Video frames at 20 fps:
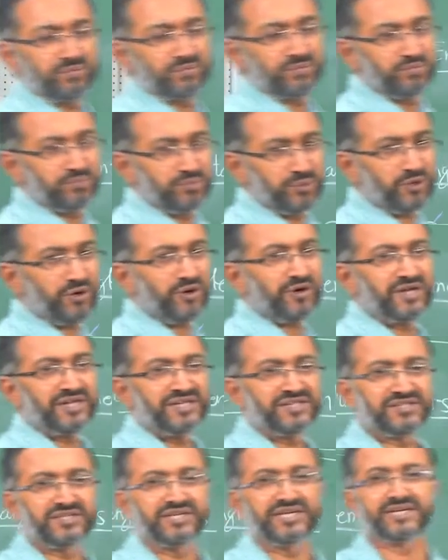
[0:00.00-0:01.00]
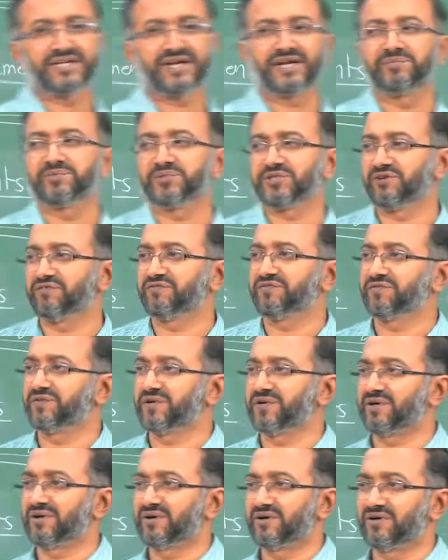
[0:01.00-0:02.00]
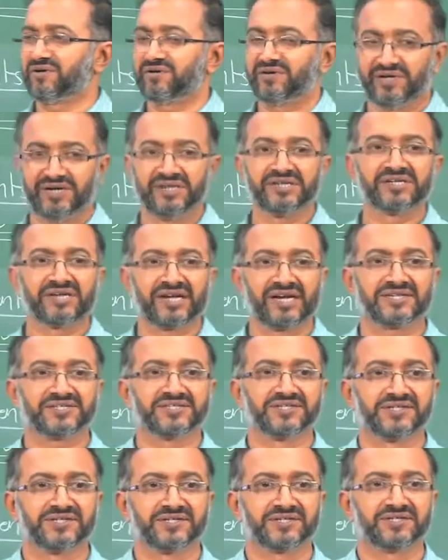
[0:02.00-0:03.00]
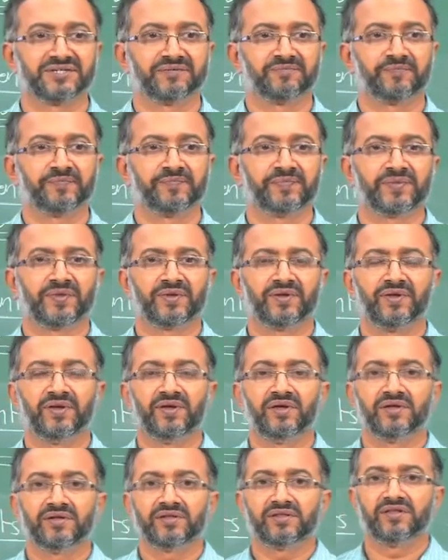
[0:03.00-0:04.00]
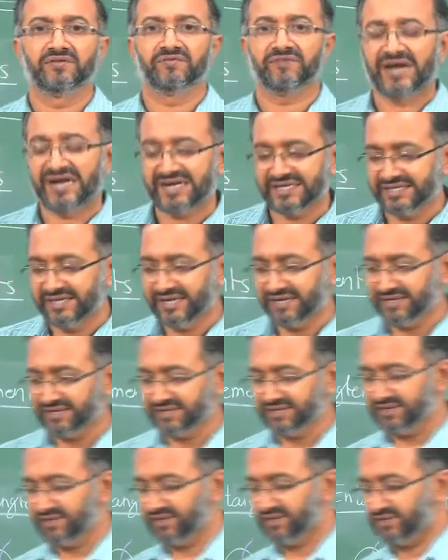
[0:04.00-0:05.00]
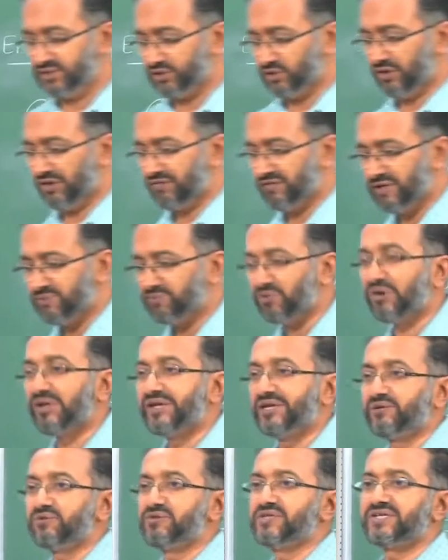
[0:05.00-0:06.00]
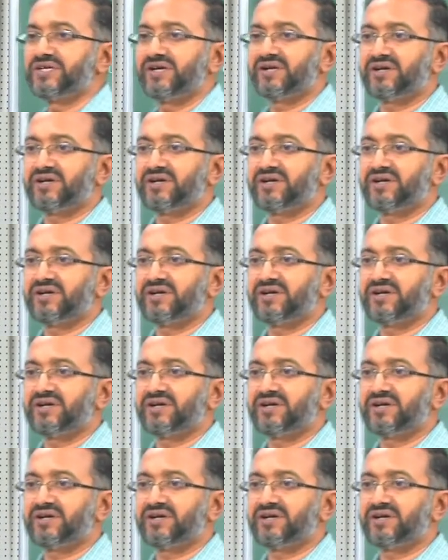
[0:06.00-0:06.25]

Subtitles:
broadly 3 types of interactions. The fact that solvent molecules are